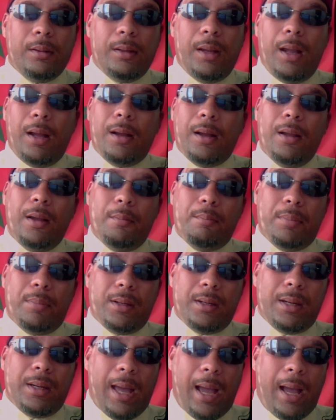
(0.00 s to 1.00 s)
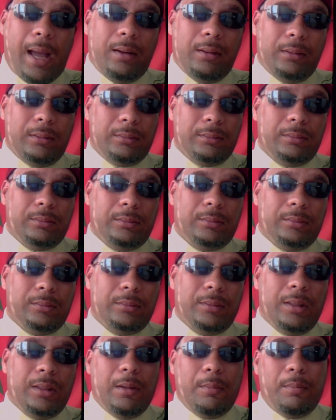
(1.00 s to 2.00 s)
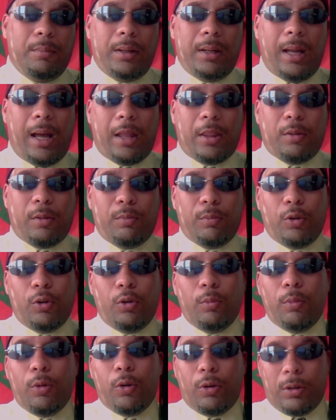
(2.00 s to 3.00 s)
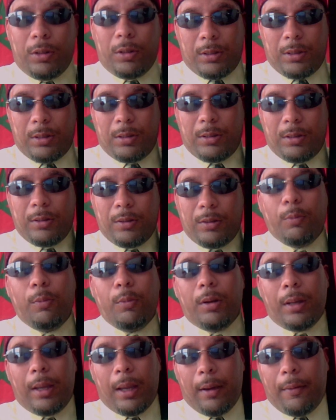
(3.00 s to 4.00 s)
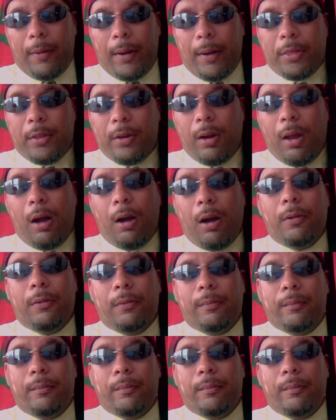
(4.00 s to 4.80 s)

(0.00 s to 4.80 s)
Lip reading: Yeah, but now the new Moors will carry out the law.